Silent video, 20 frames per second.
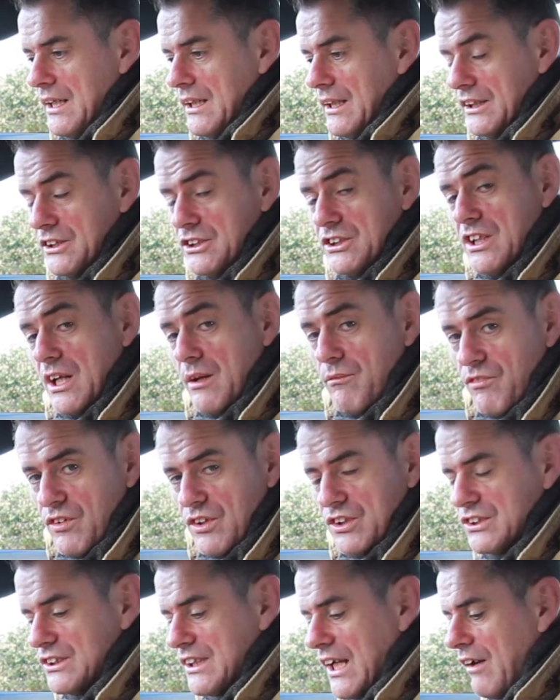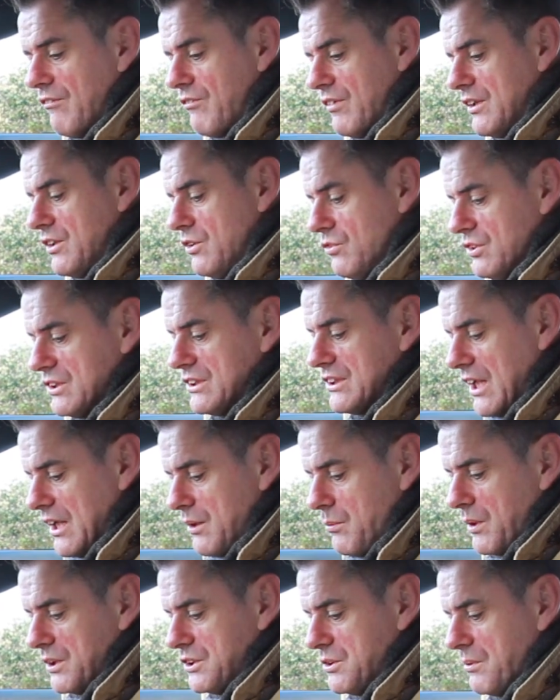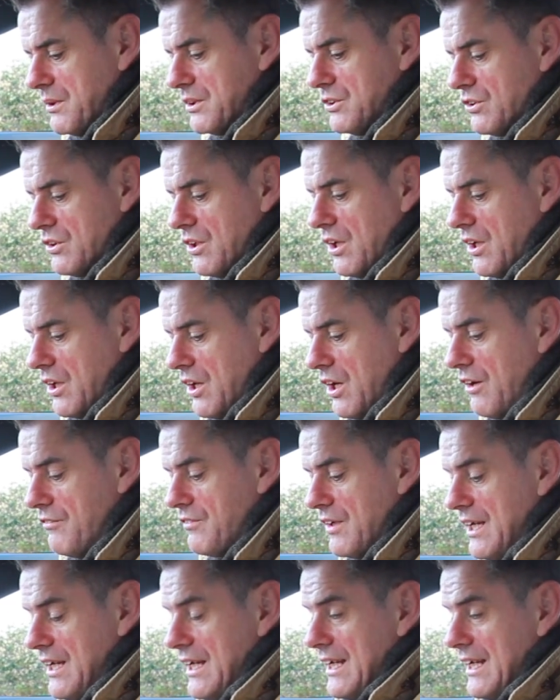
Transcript: that you set up for yourself and you decide what you want to turn on and off.